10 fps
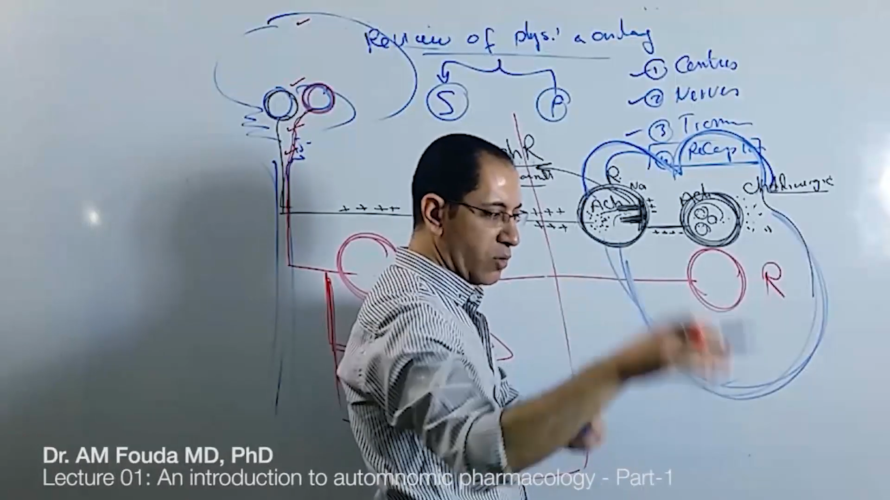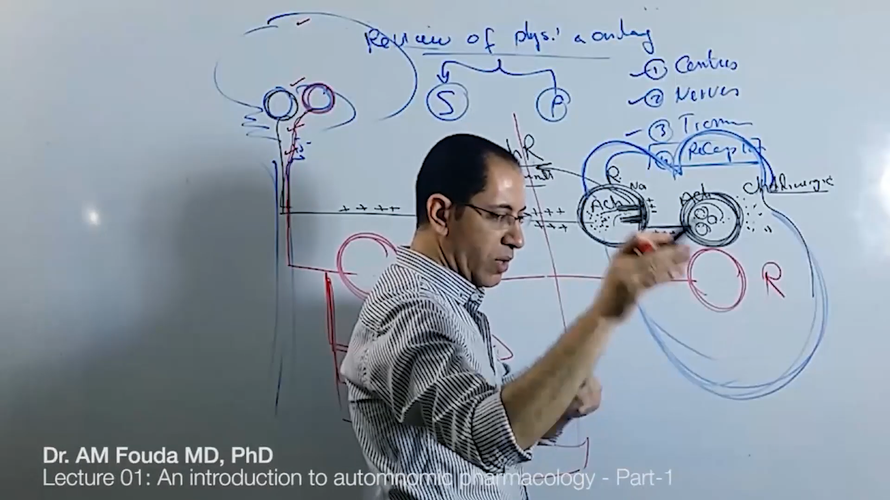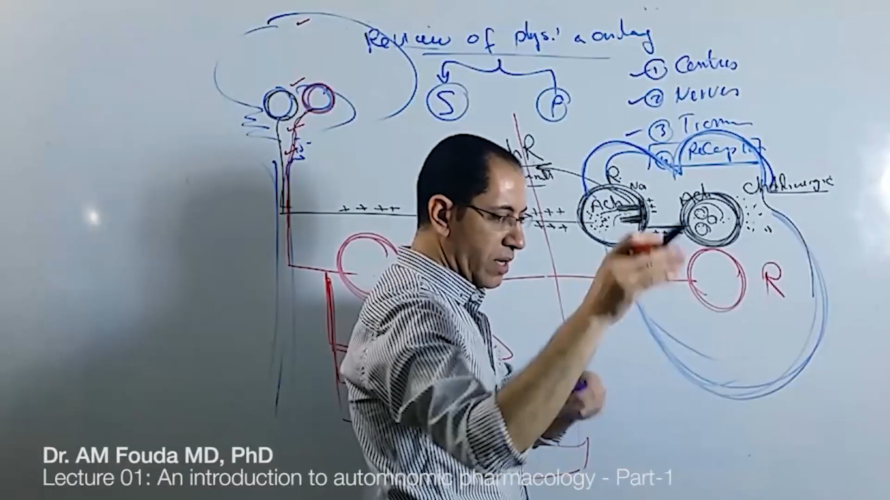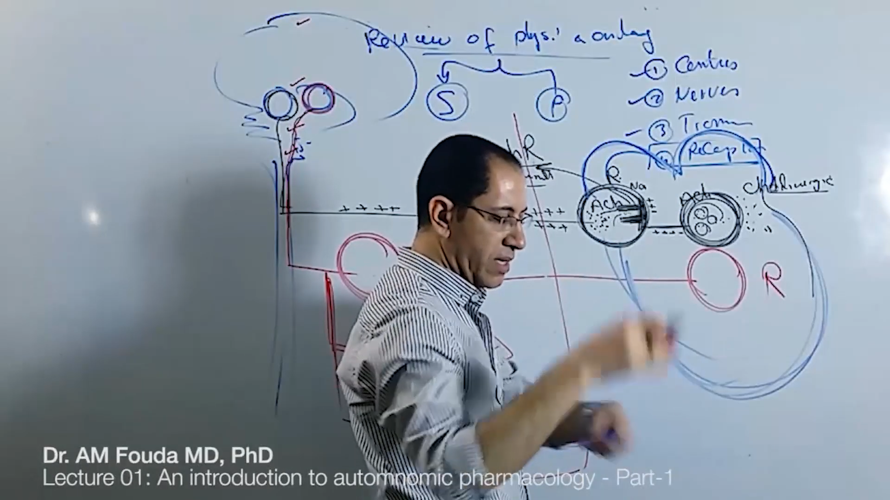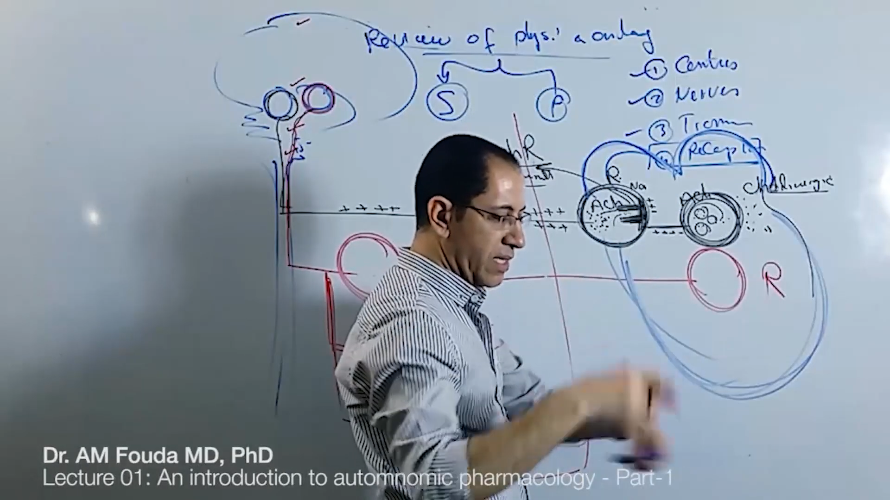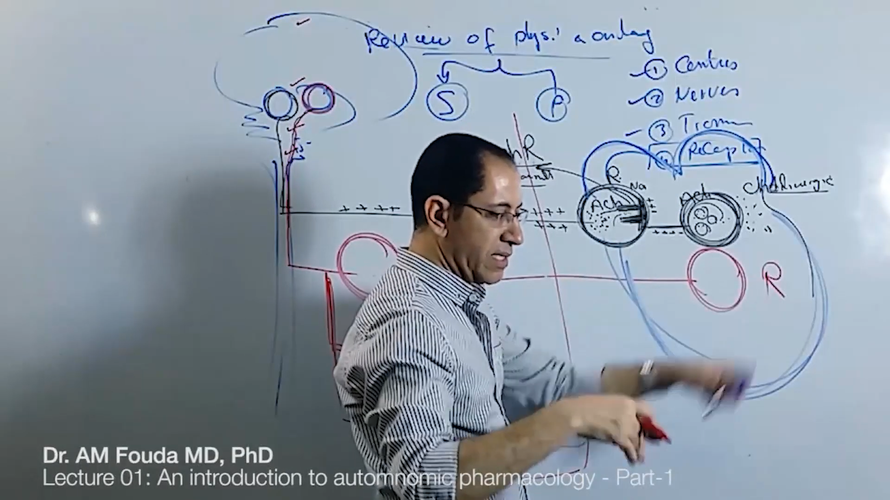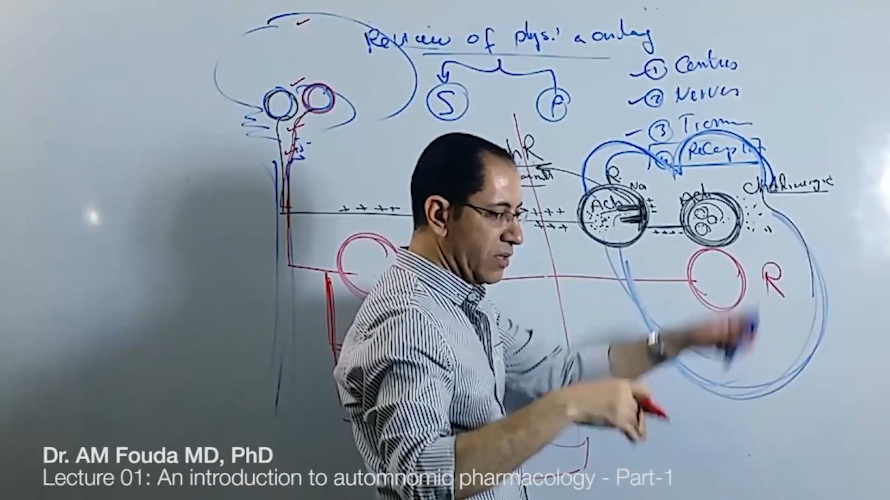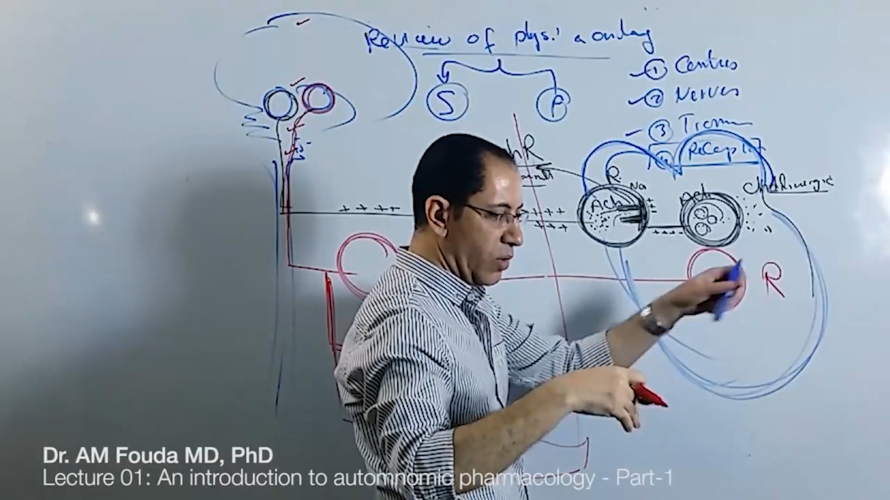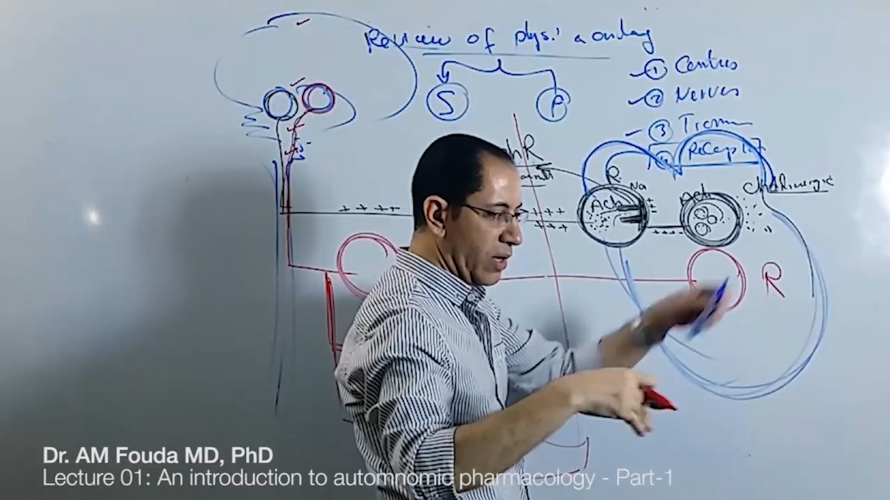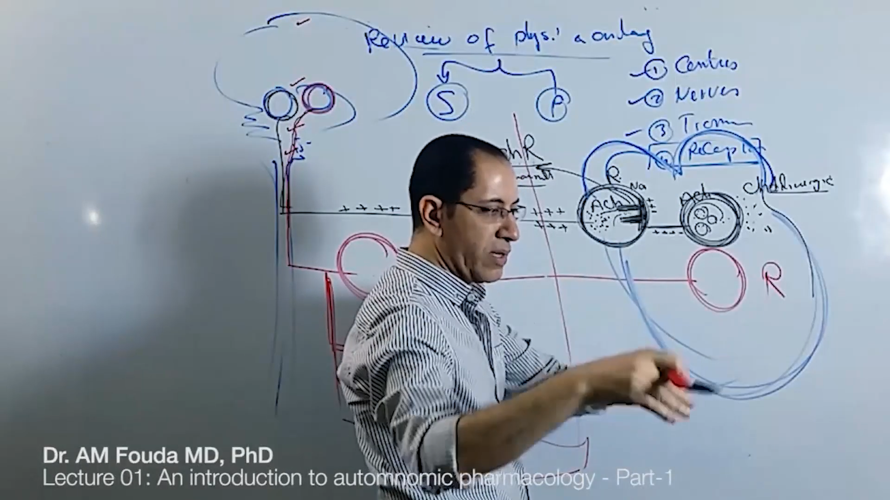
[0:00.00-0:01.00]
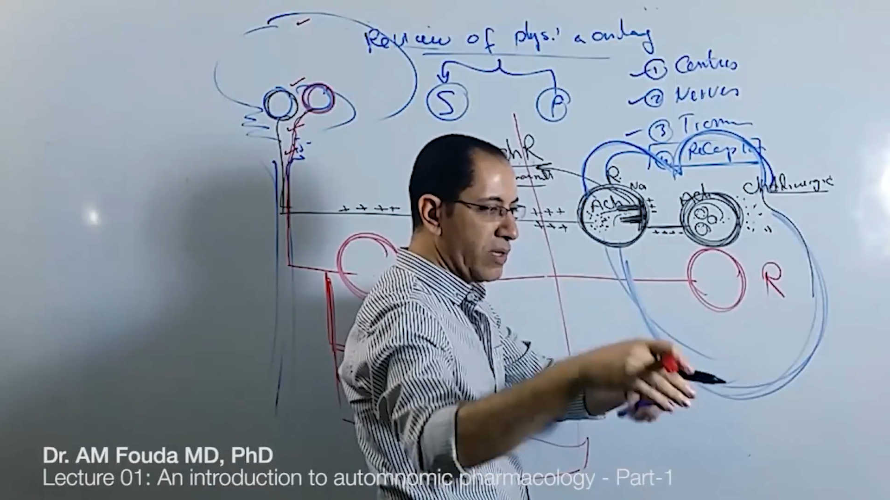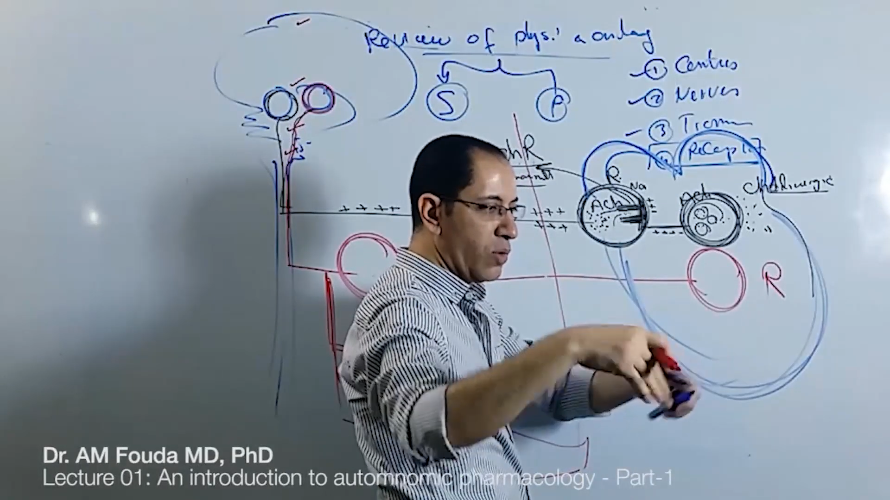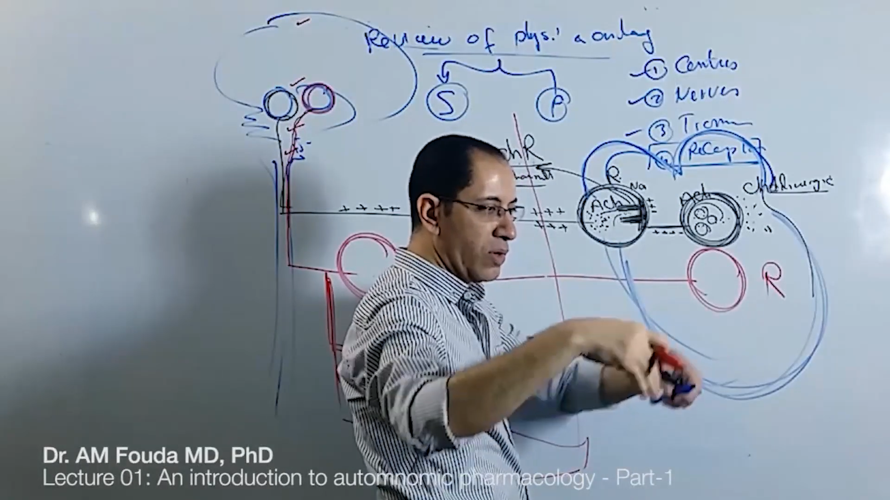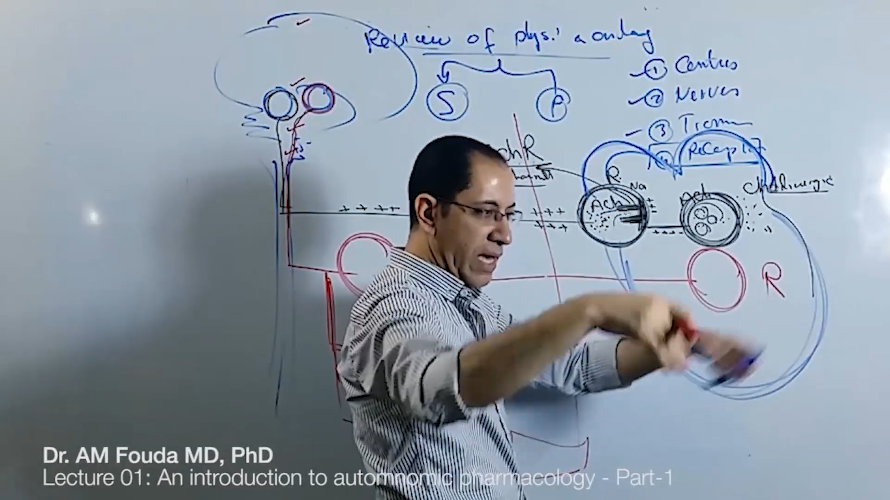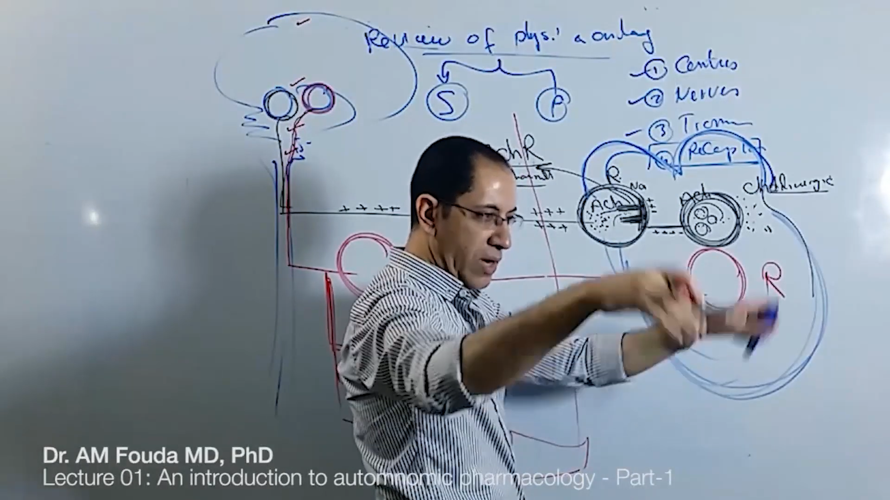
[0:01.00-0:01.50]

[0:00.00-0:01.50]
which will be discussed